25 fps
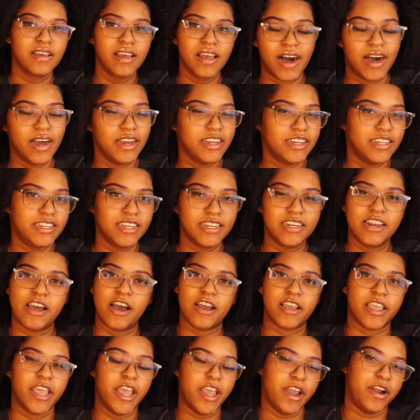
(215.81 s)
I did
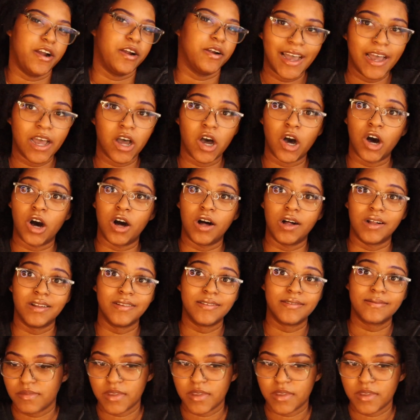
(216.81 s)
not care at all.